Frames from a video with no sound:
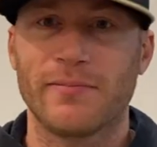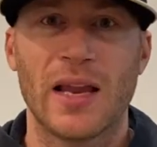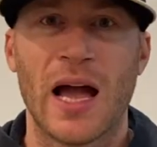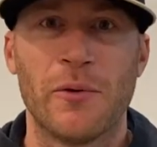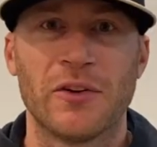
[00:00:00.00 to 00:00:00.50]

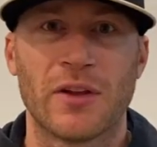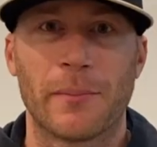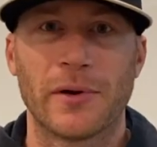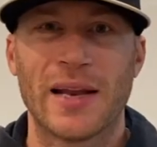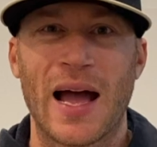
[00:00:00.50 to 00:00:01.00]
I was
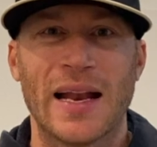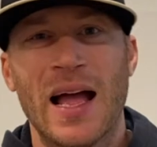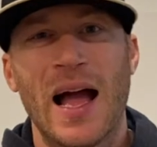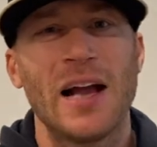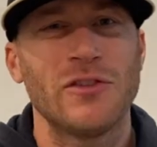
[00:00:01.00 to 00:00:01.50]
number nine.
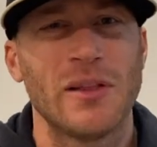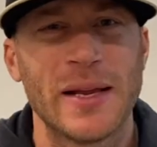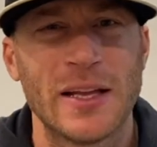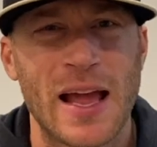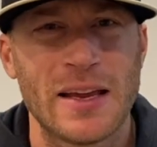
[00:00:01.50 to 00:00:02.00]
Actually, let me
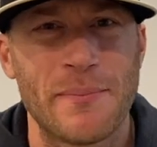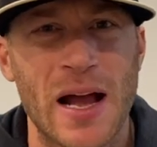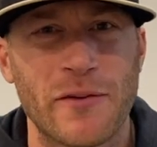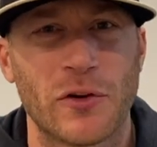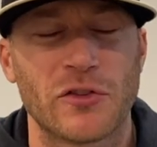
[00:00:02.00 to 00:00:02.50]
take it
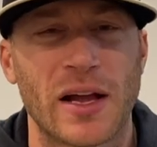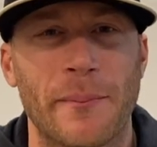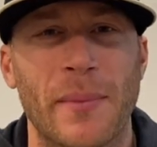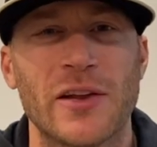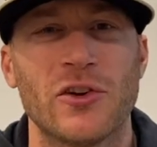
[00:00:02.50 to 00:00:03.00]
back for a
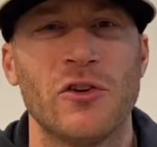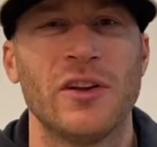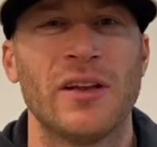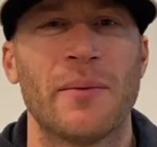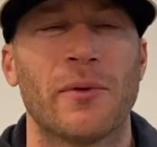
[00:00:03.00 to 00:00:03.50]
second. My
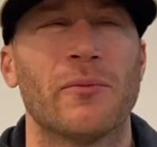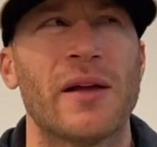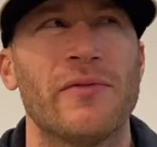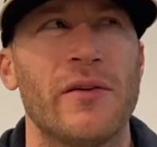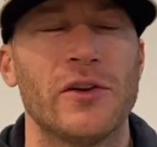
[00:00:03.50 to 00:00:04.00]
jersey number, my
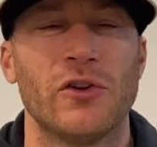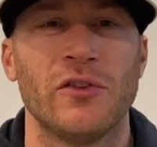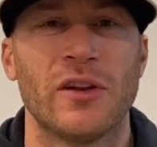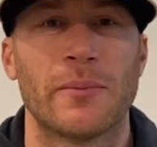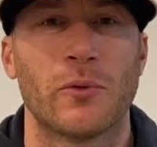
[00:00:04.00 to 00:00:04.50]
favorite
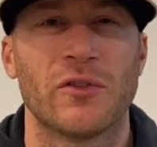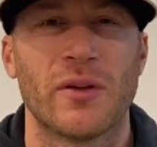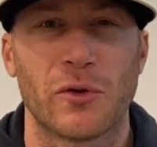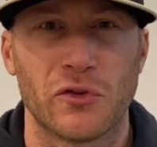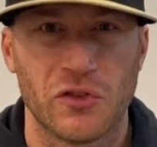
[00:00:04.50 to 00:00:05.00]
jersey number was
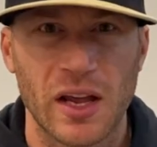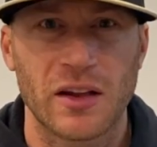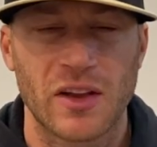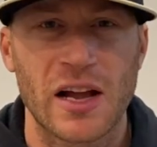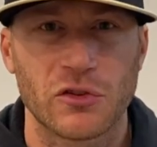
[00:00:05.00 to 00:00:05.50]
number
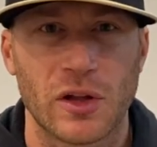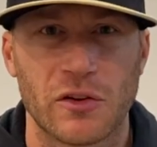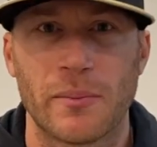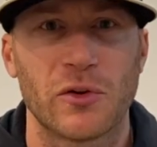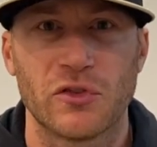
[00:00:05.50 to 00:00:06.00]
six, actually. I was
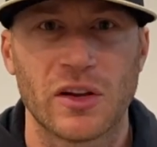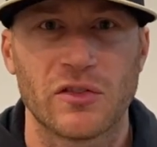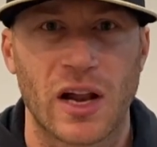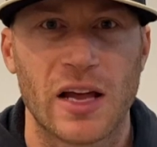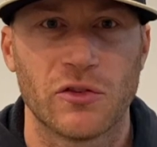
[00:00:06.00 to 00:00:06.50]
number six
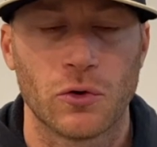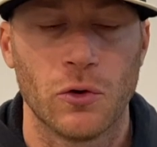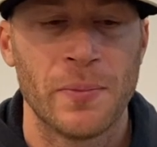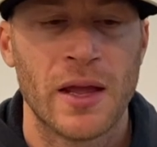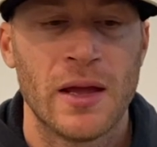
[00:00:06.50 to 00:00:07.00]
in high
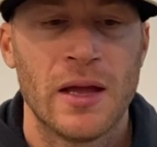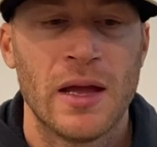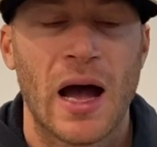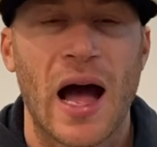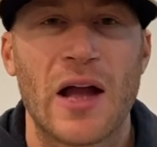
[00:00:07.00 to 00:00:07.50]
school.
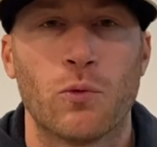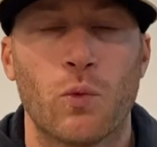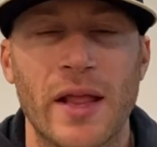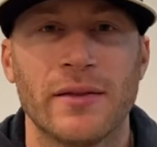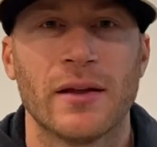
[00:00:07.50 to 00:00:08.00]
I
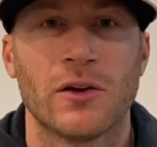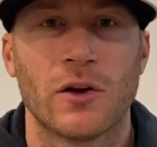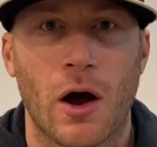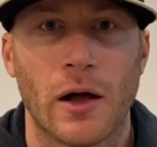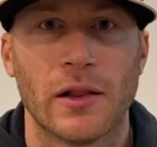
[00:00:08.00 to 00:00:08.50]
went to
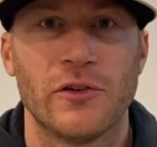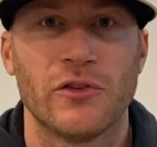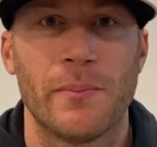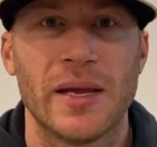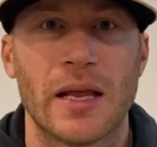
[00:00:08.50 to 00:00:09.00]
college
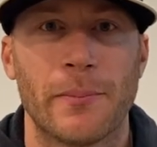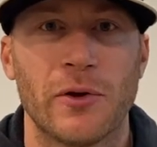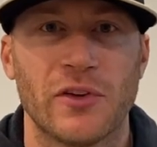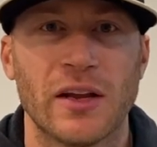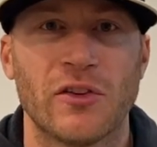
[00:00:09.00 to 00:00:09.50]
to be number
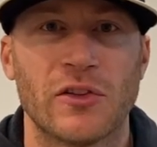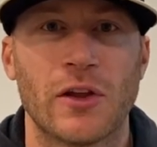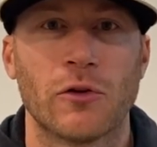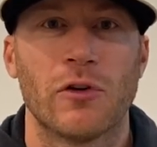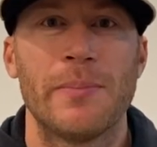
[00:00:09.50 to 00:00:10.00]
six, and
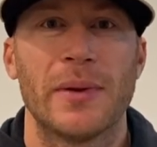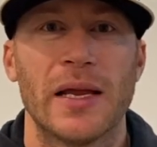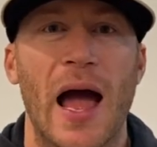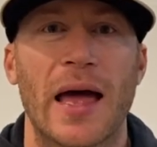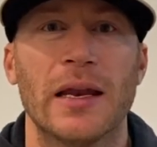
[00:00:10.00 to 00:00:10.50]
Doug Reapy
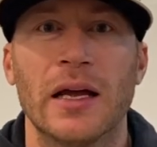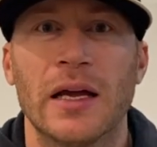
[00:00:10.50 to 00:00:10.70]
had